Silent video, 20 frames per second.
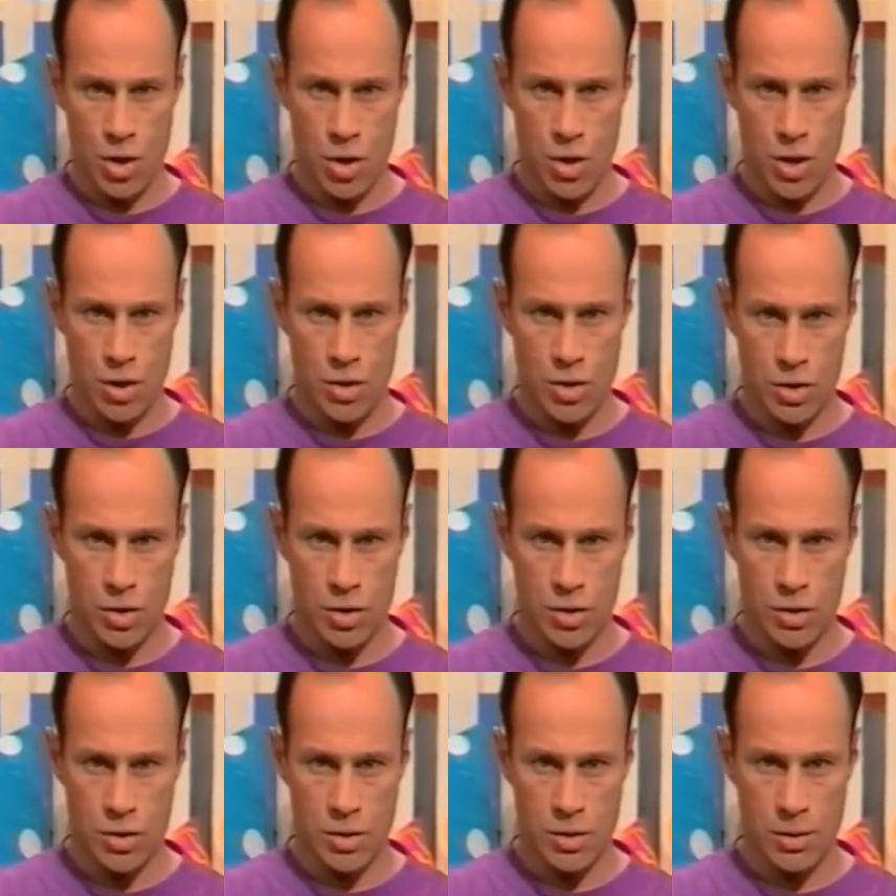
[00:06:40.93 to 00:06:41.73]
Like
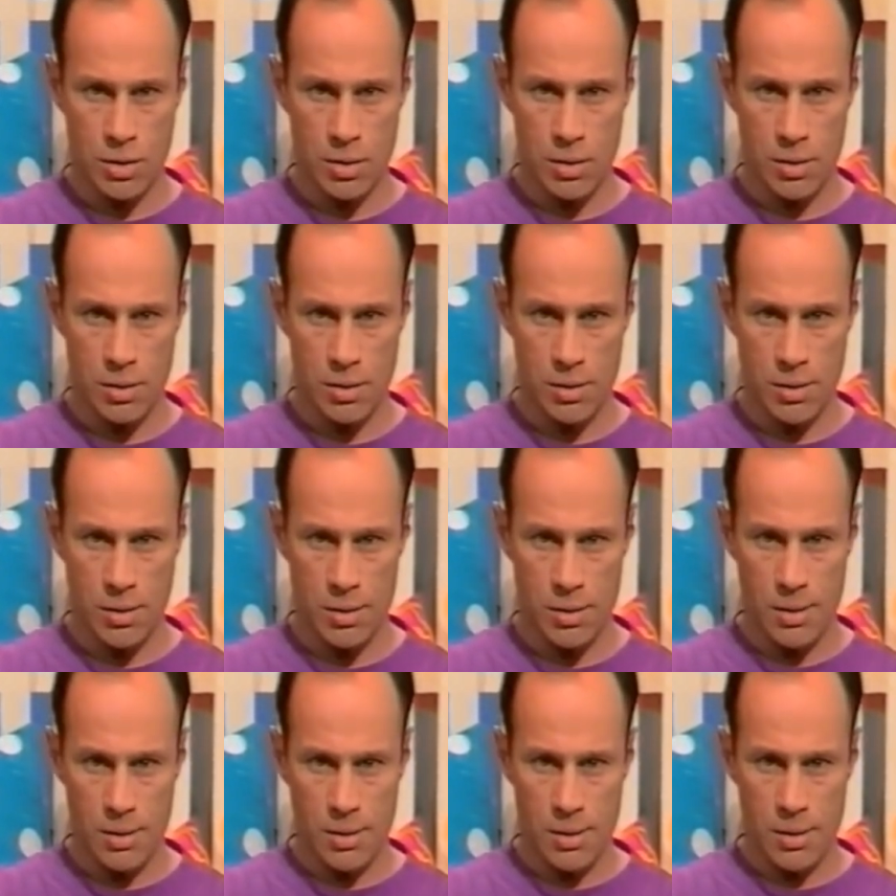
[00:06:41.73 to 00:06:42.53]
this.
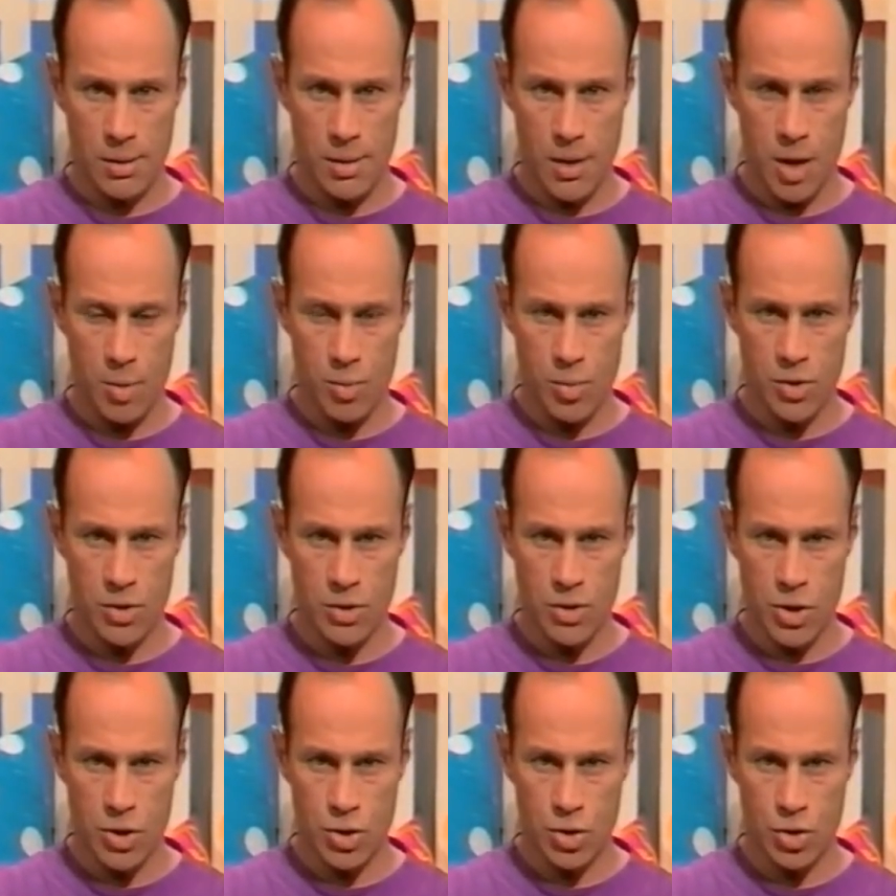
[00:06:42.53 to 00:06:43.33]
Up the
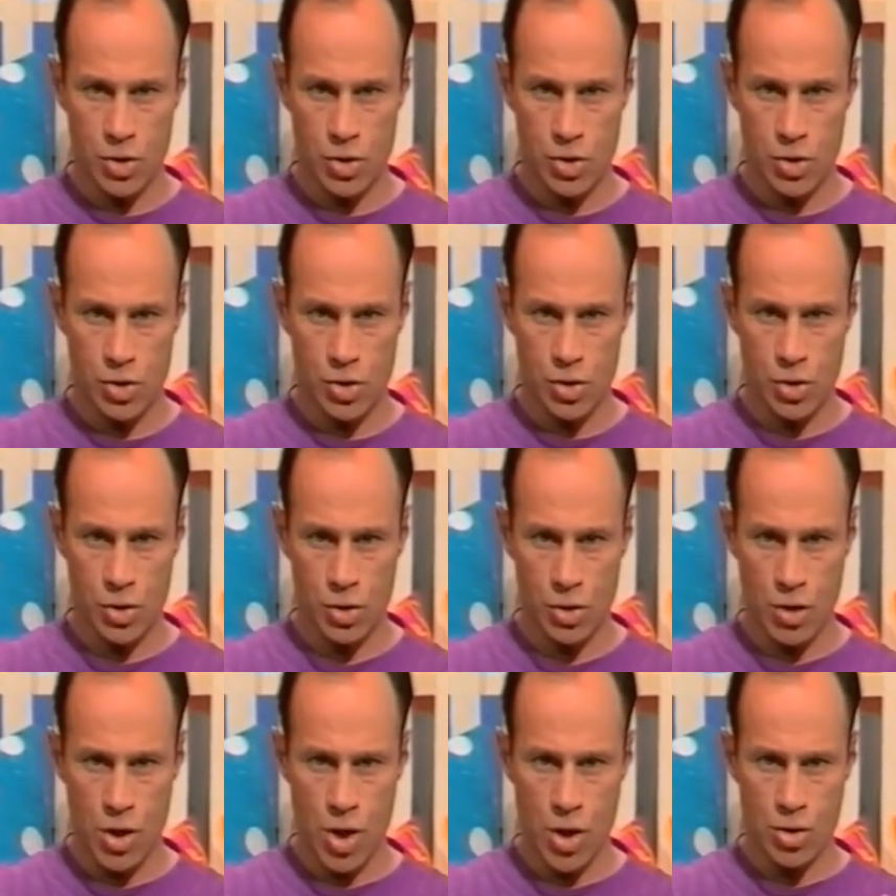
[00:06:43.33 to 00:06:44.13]
chest,
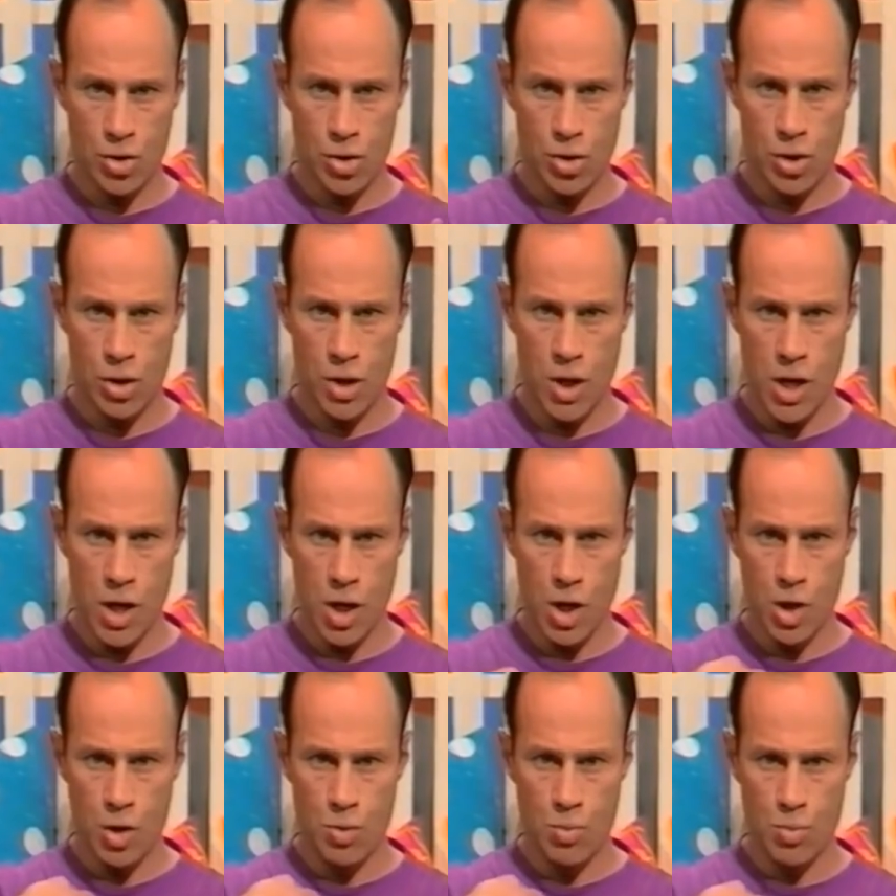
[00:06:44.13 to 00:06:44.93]
long
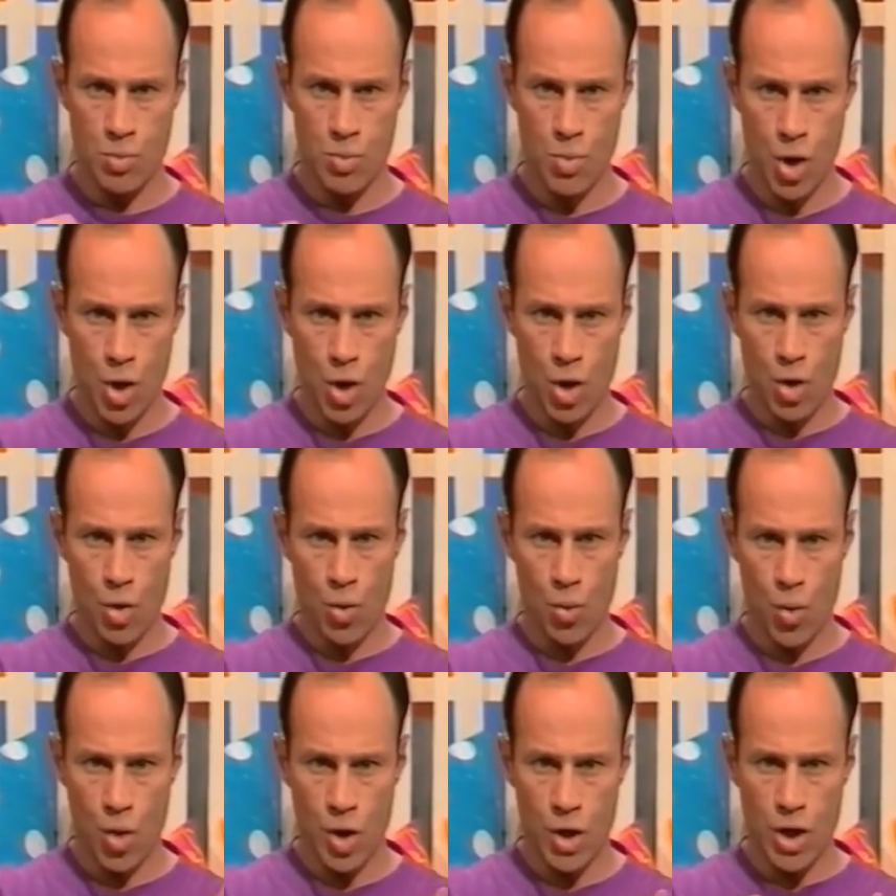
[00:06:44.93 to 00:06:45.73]
climb,
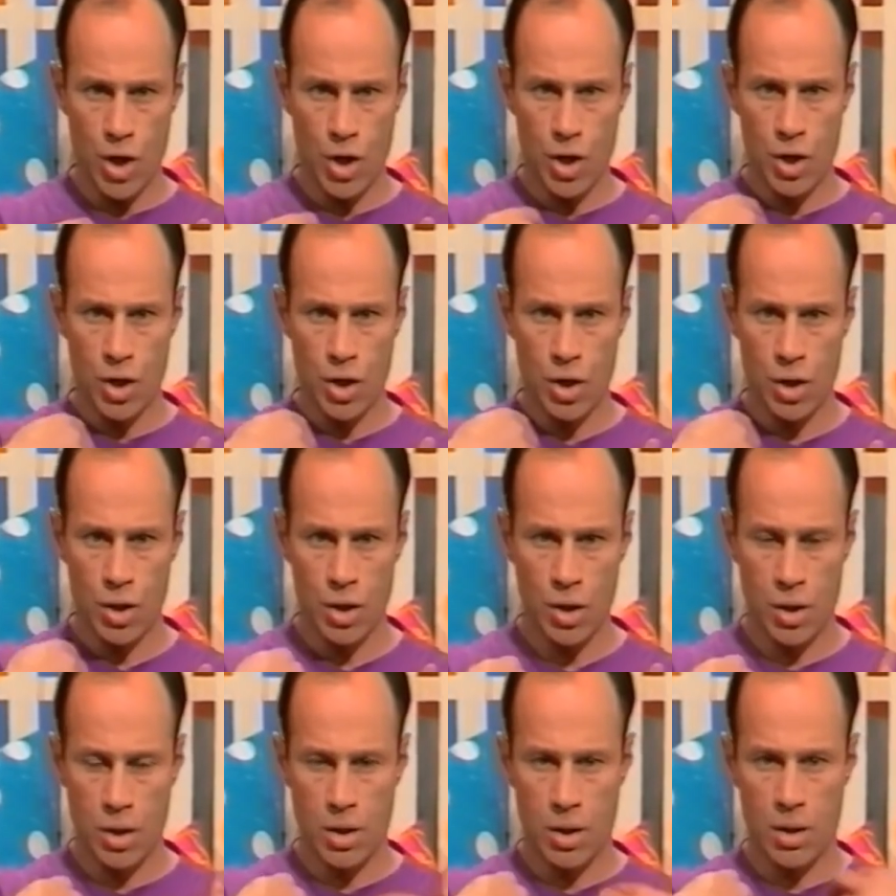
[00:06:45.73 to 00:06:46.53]

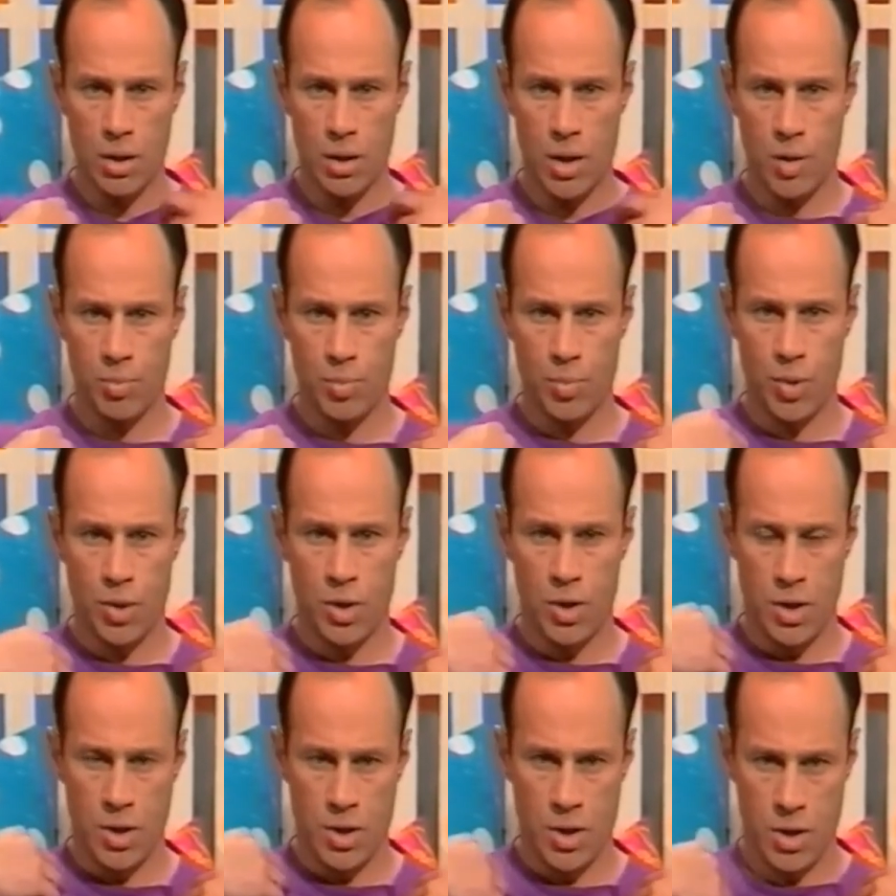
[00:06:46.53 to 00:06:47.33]
walking up
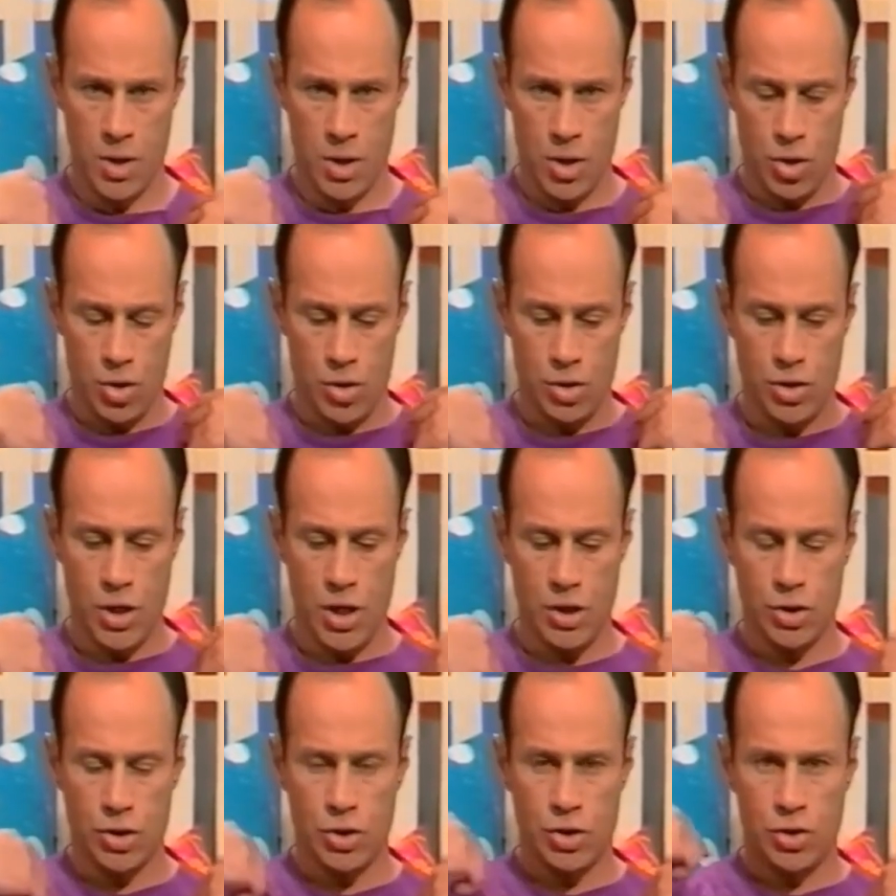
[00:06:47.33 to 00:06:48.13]
the
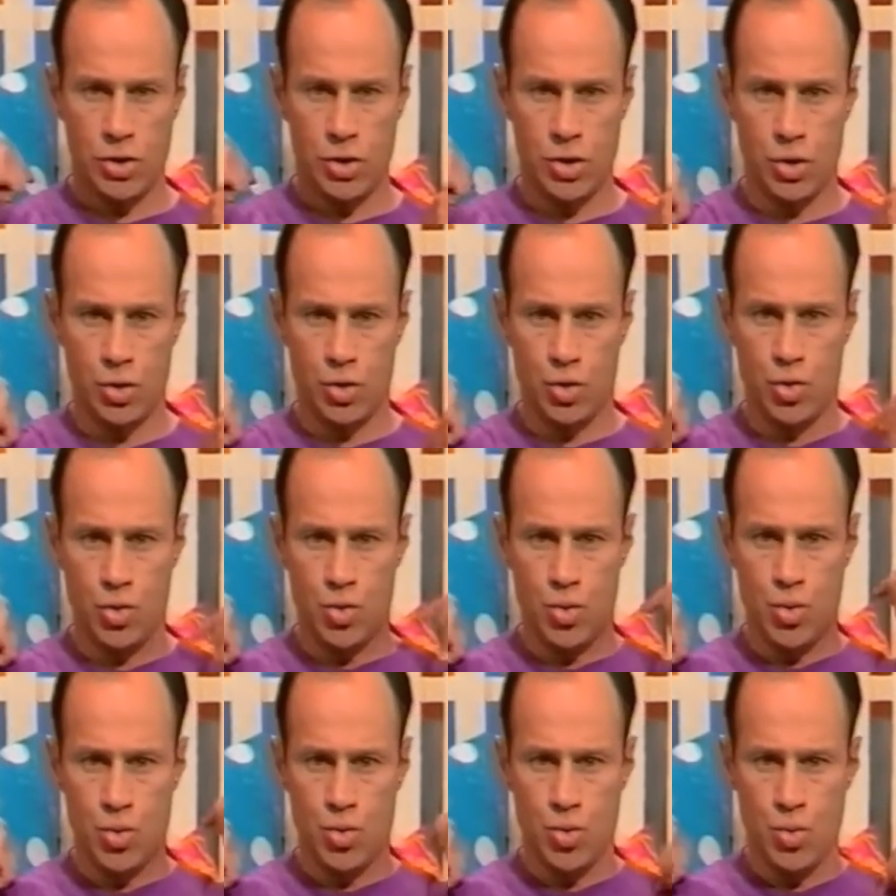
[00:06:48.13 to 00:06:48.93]
chest
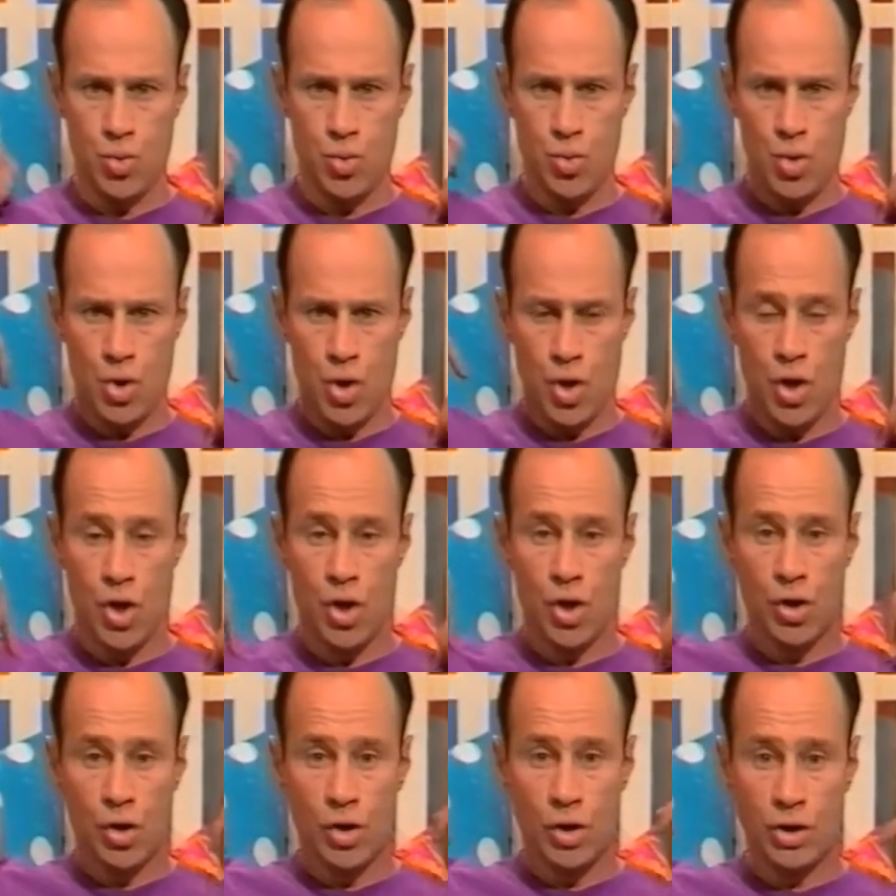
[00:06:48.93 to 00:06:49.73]
to
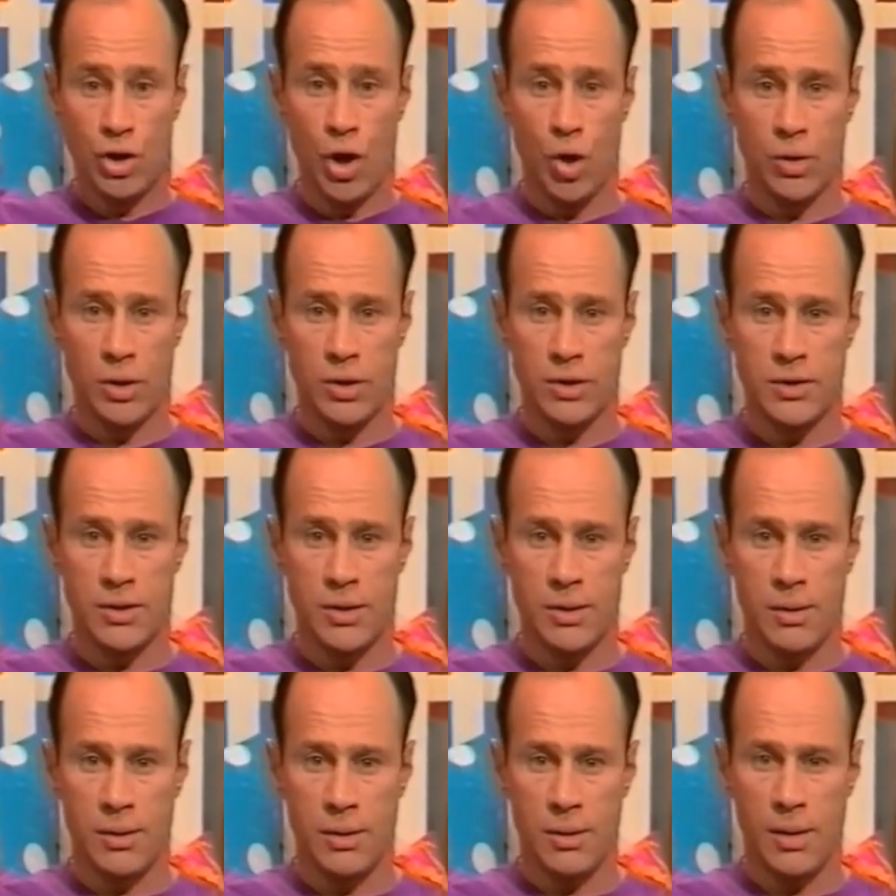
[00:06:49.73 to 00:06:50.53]
the
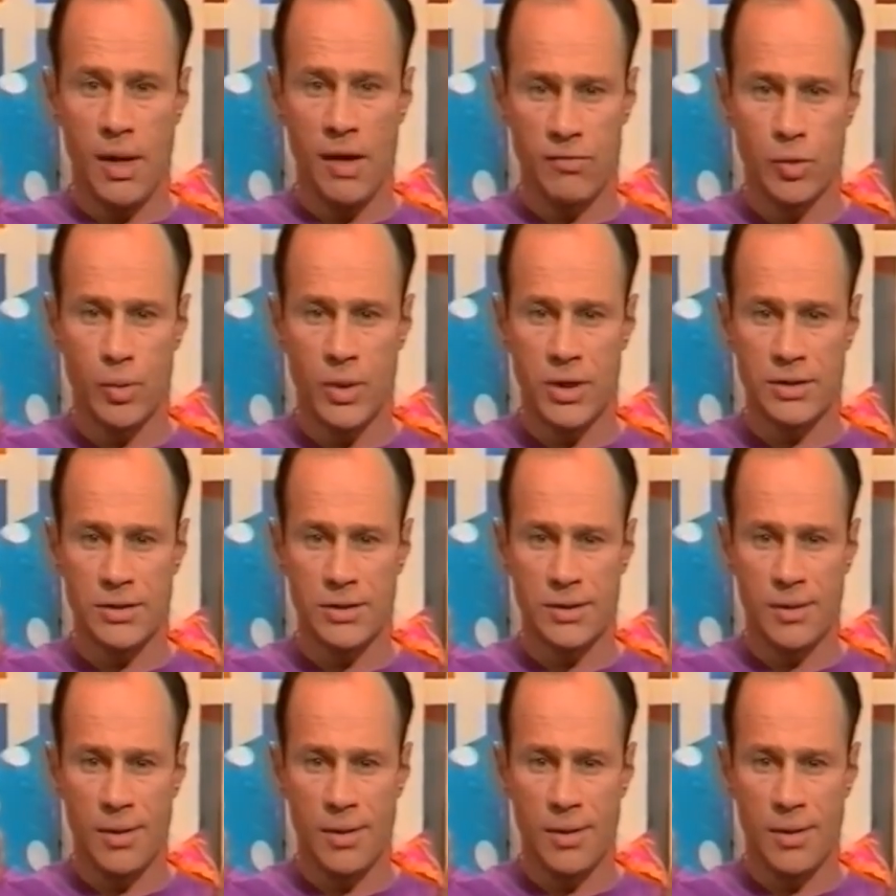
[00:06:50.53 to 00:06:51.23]
shoulders. Have a rest.